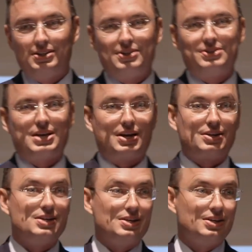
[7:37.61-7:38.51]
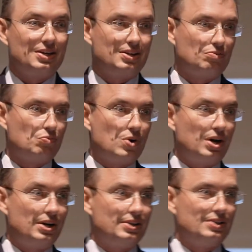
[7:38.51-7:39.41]
this technique
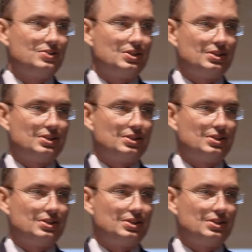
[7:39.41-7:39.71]
was